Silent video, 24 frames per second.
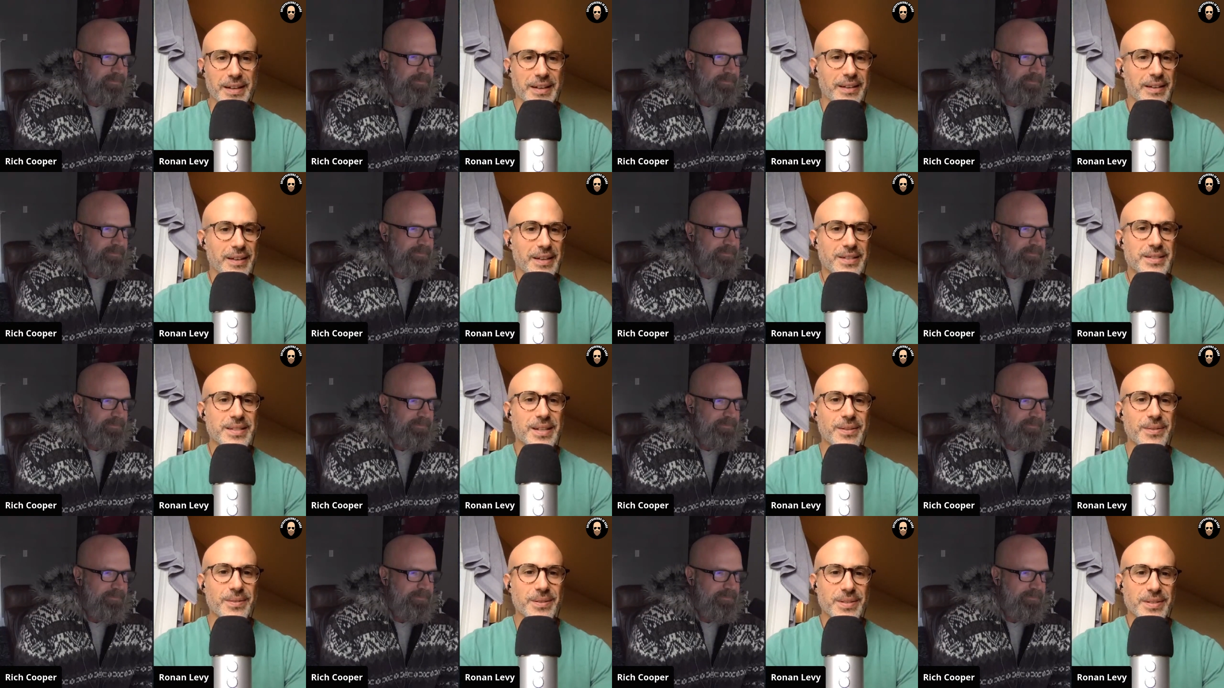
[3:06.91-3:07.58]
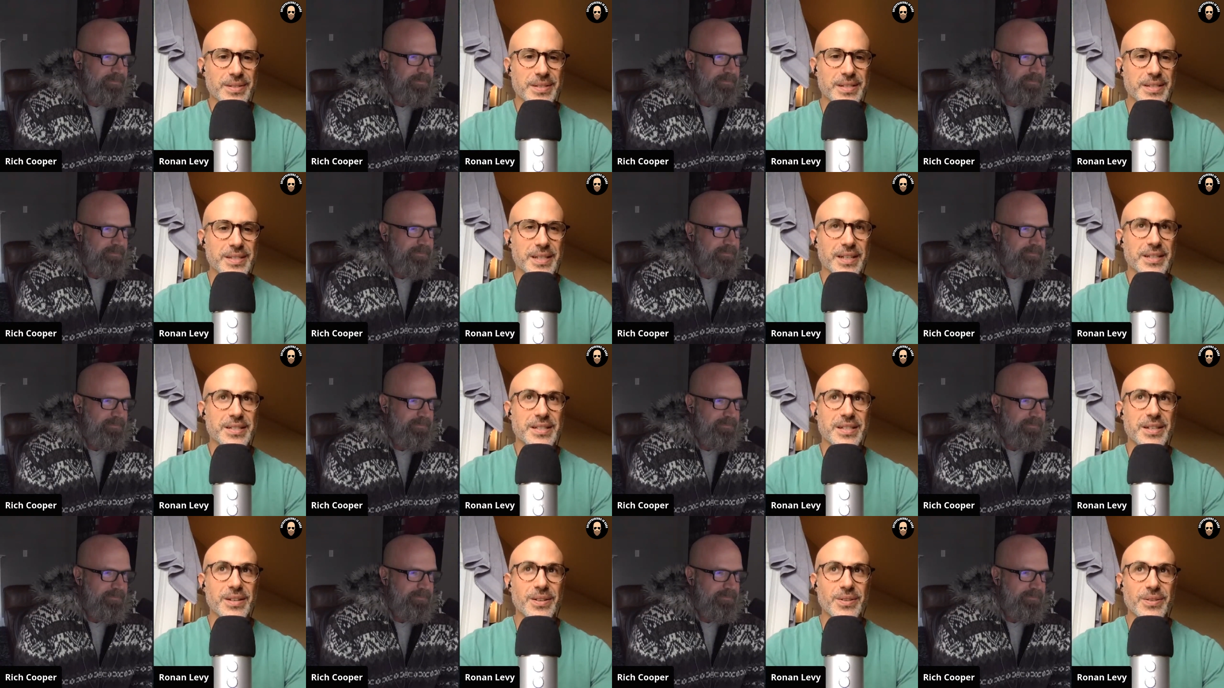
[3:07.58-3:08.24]
Speaker 1: I guess that was
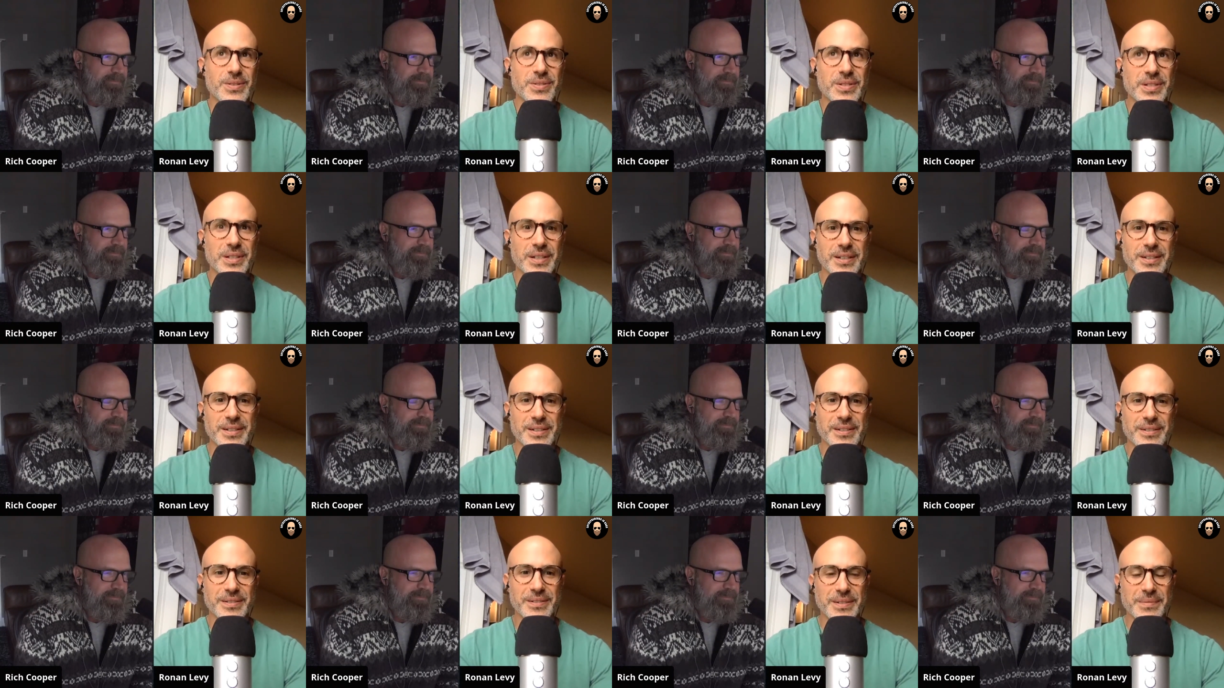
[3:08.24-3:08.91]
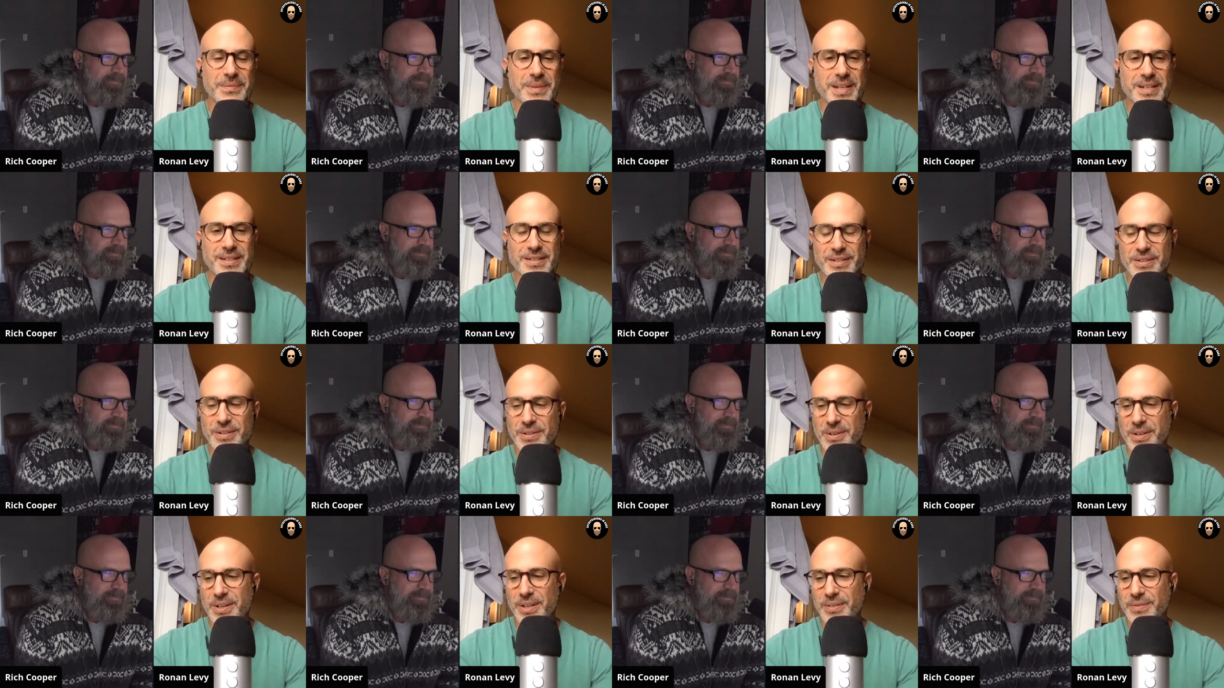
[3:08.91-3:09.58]
six years ago we met in
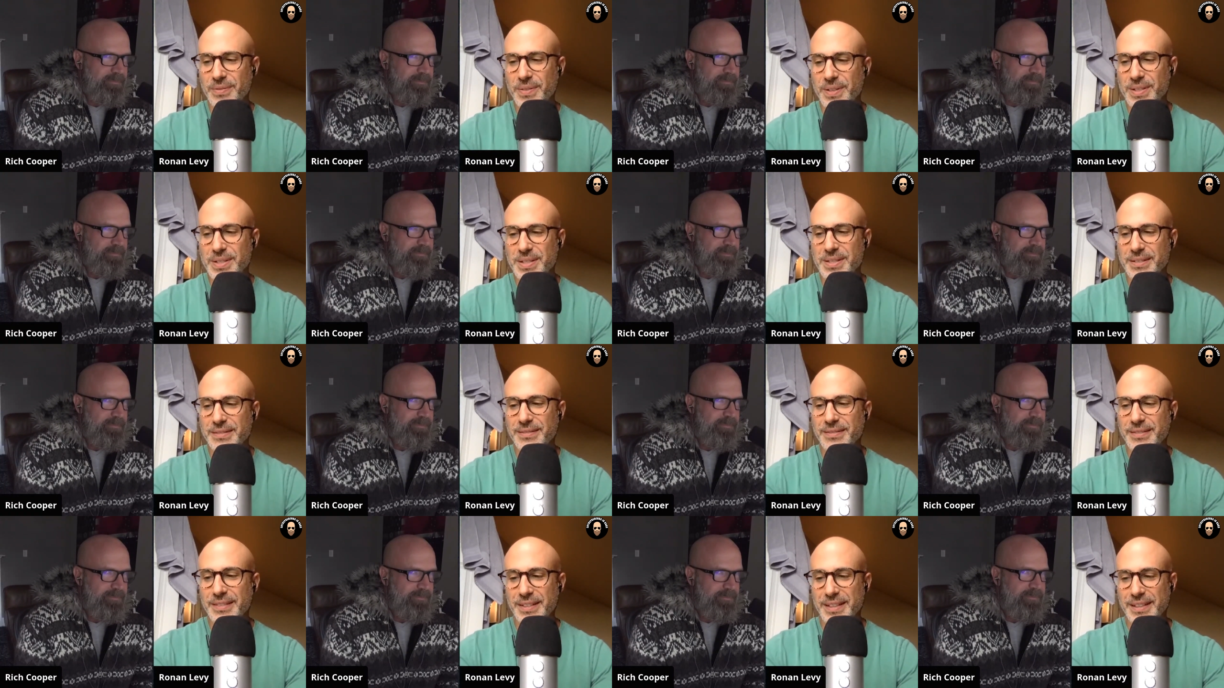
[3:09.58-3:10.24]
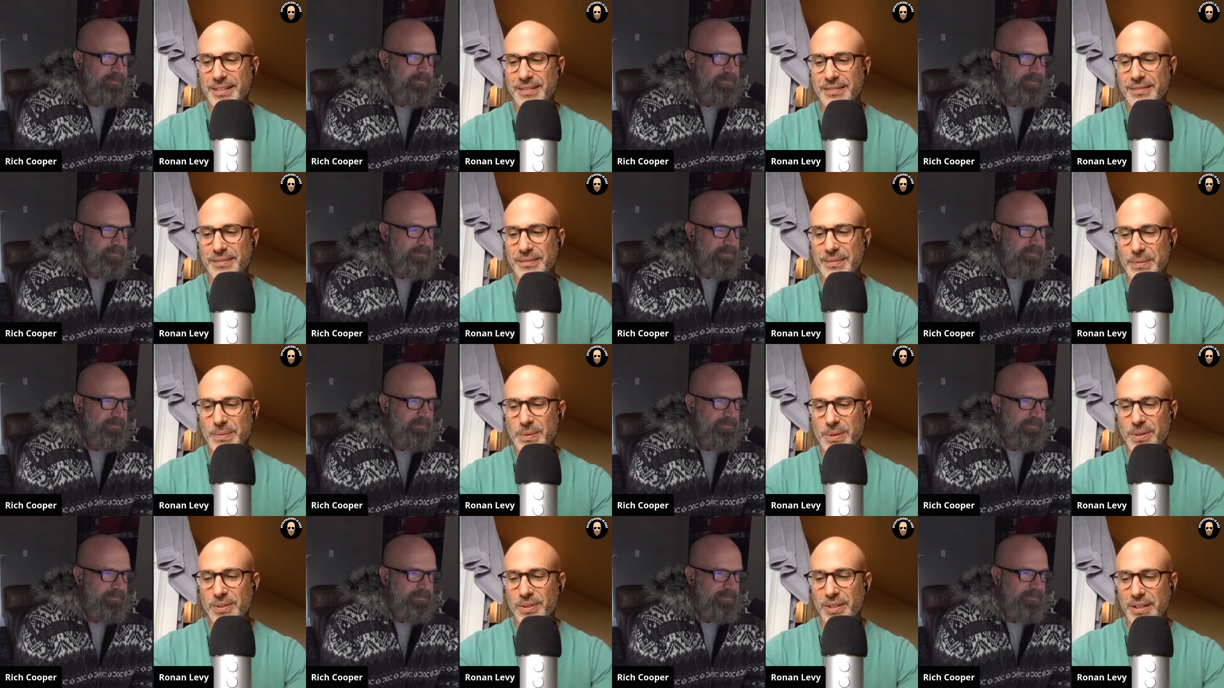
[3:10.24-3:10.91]
your office and, and
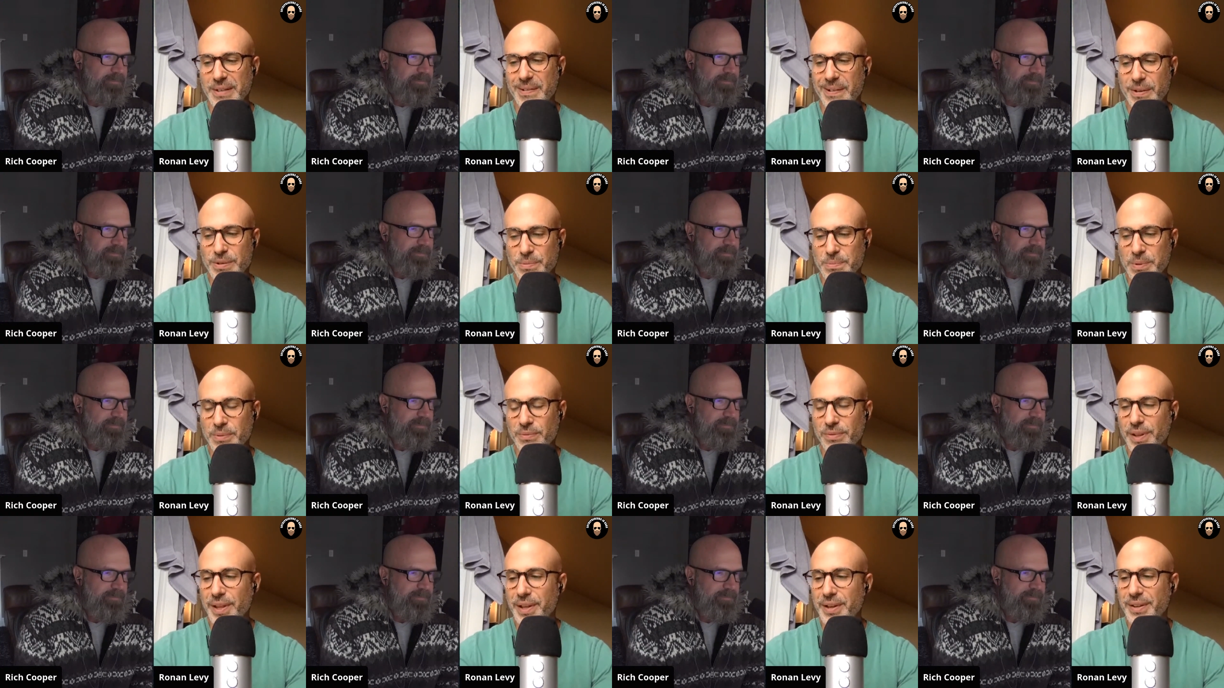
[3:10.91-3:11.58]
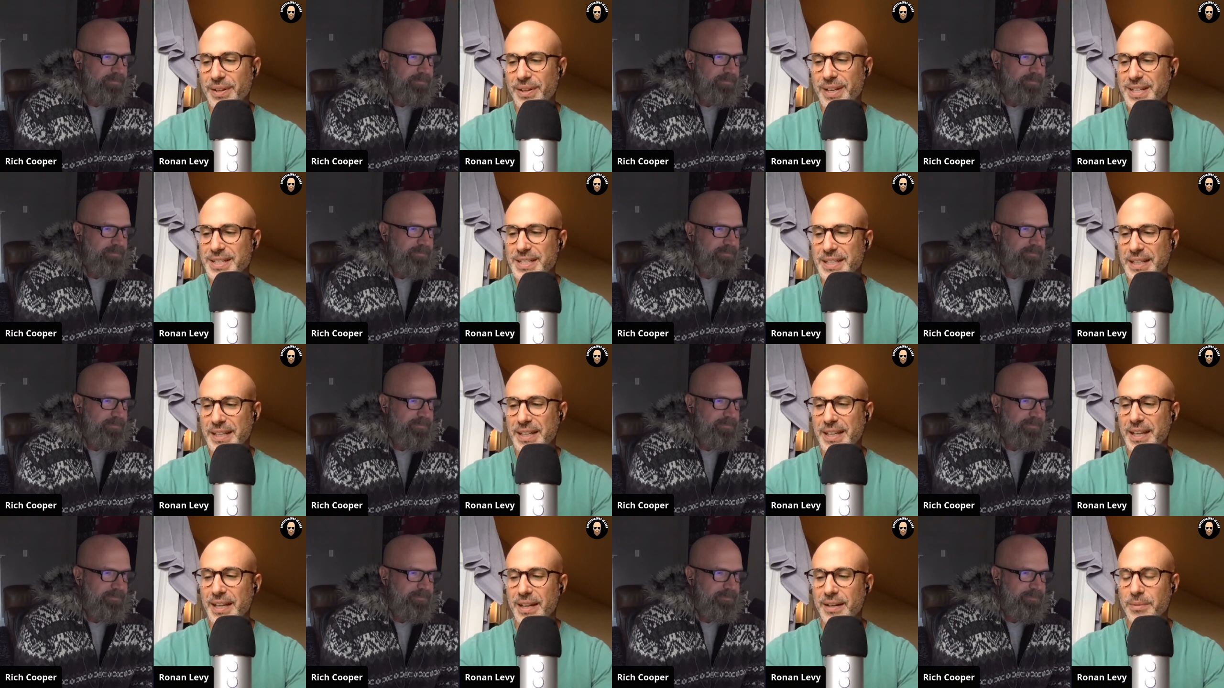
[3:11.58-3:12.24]
we're on the cusp of legalizing
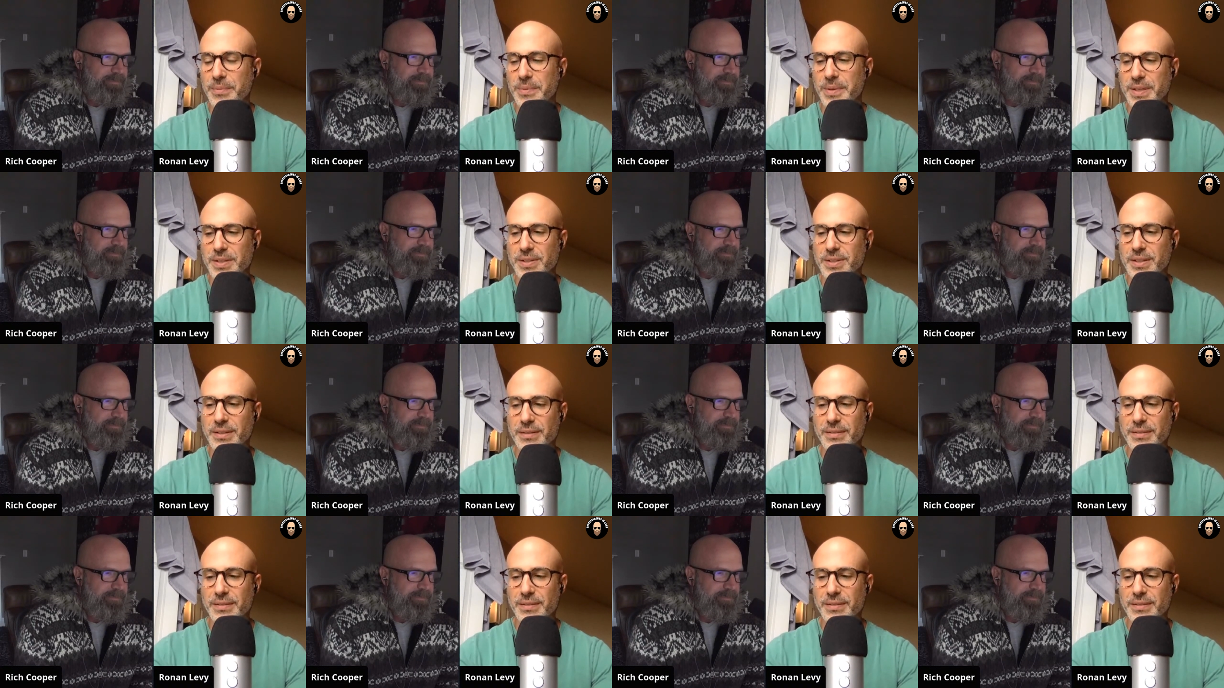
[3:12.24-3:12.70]
cannabis.